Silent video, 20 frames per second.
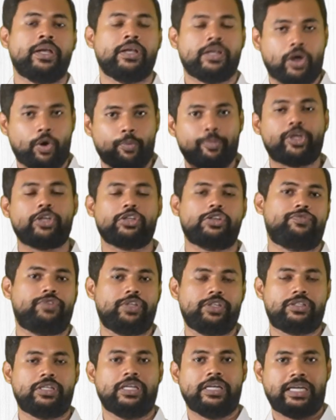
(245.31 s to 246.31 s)
Now, because of
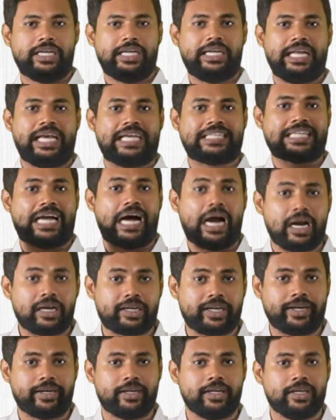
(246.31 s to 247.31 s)
this, India has
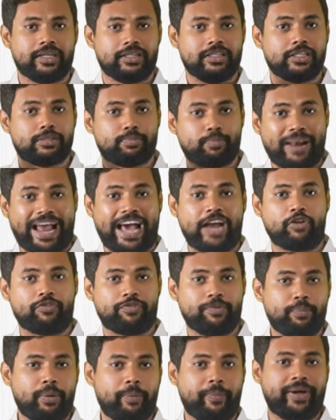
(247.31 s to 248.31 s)
altered this plan of
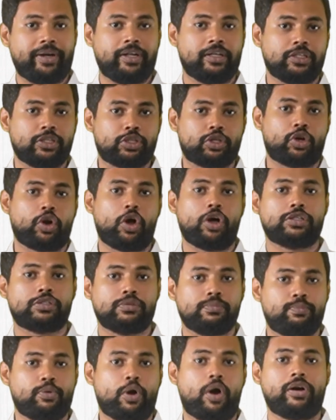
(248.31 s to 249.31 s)
implementing this
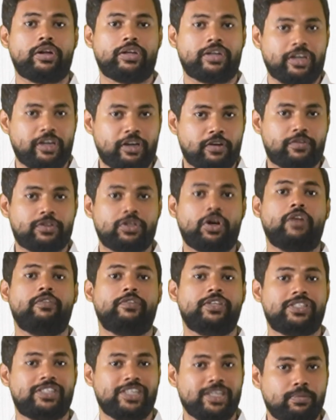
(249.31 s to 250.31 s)
cross-border
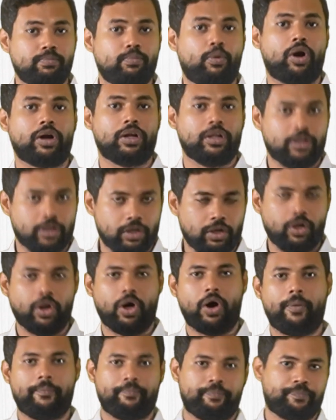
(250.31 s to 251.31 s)
insolvency model
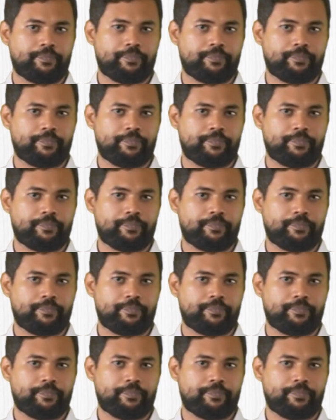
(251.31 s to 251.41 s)
law.